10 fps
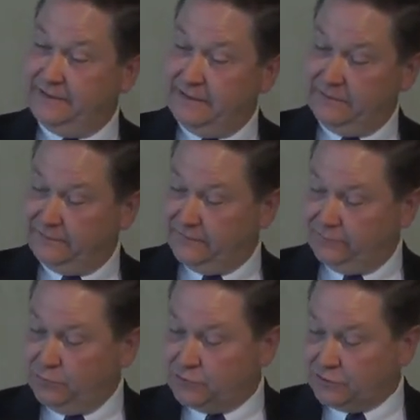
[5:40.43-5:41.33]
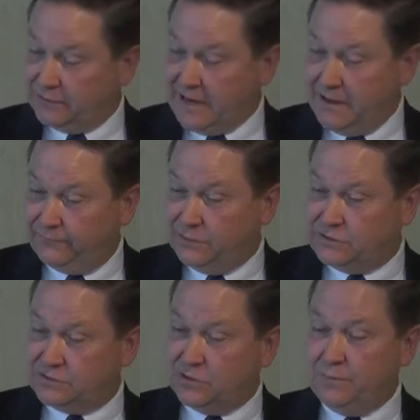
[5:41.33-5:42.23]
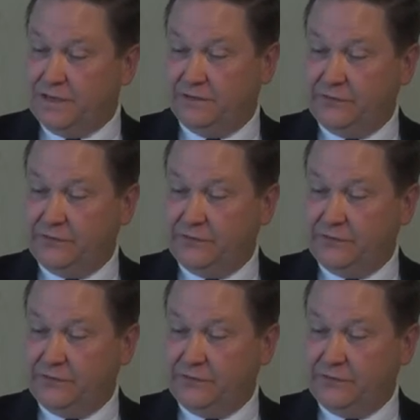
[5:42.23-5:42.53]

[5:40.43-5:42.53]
here in the future. Now, if we zoom in a